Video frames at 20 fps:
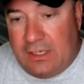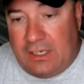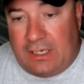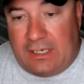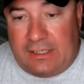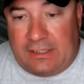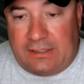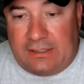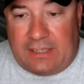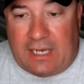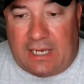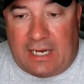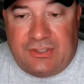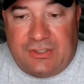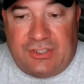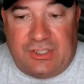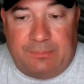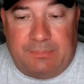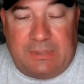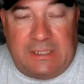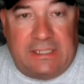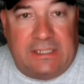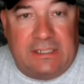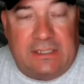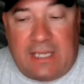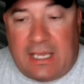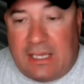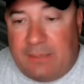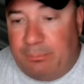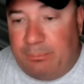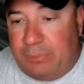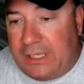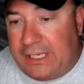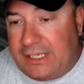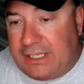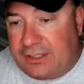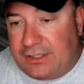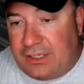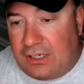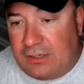IGB had
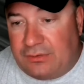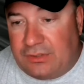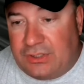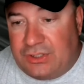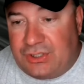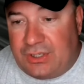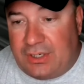blanket coverage